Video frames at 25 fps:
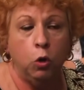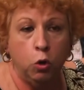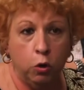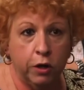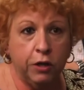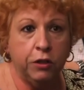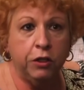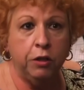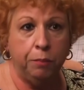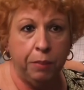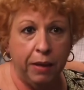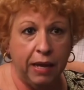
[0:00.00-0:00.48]

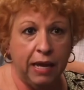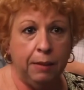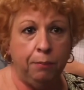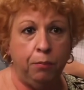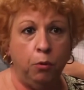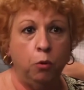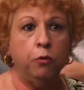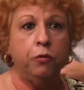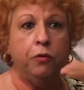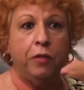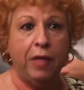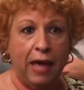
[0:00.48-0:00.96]
Look at the
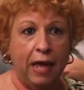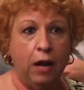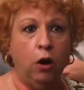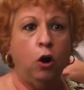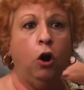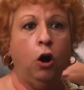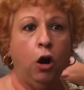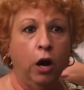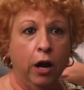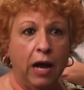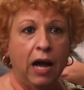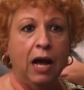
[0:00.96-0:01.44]
people that
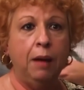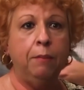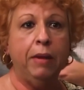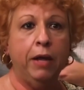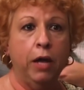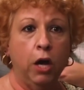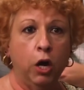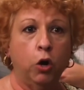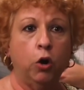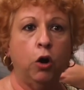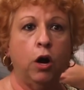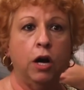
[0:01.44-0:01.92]
are
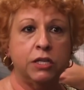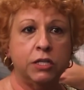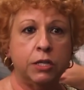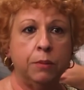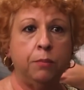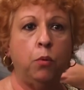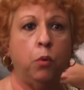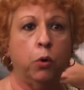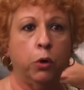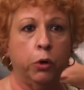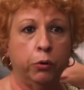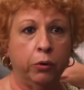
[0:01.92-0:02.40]
coming across the
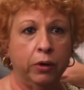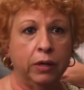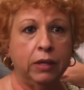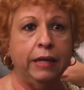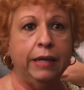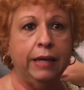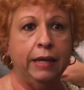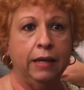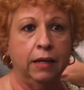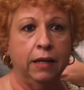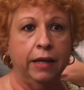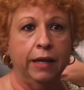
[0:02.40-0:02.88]
border
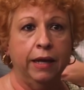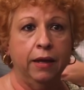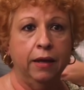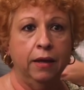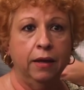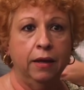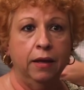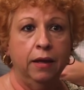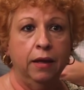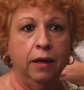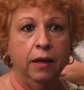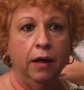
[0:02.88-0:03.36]
illegally.
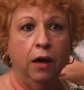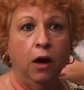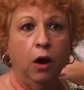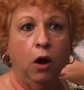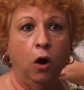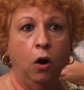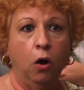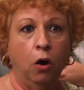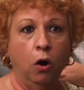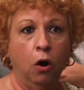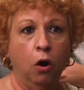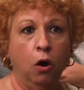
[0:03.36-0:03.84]

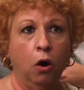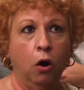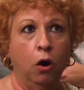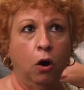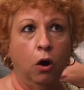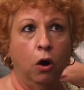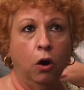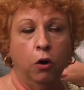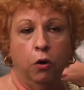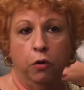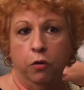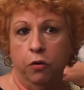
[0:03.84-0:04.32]

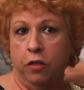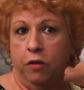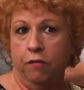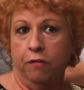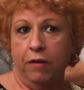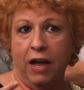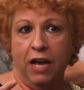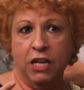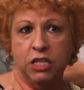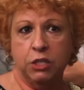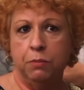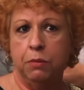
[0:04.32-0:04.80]
Are the
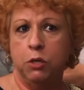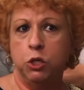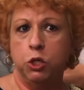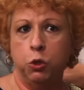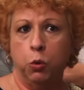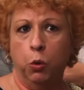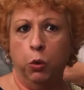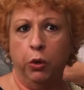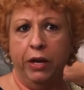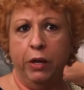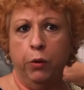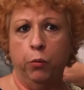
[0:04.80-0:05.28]
vast
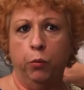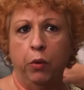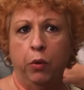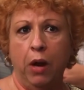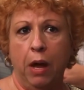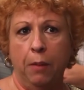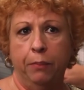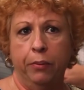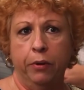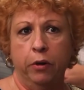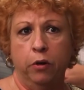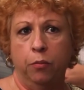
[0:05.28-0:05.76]
majority
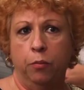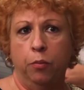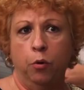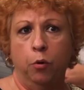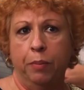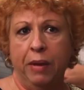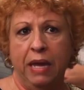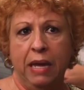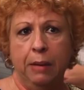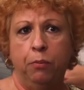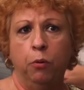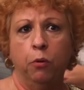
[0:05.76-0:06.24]
reputable
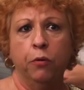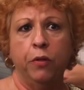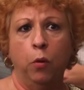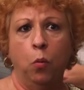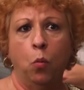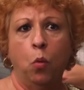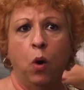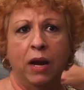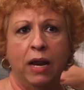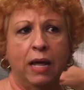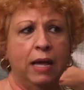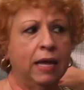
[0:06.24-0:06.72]
people that
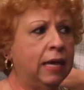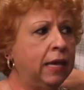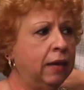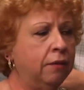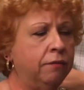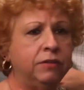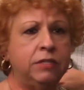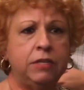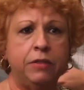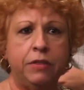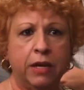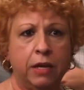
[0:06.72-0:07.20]
want to
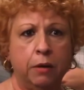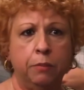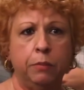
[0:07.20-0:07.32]
give to the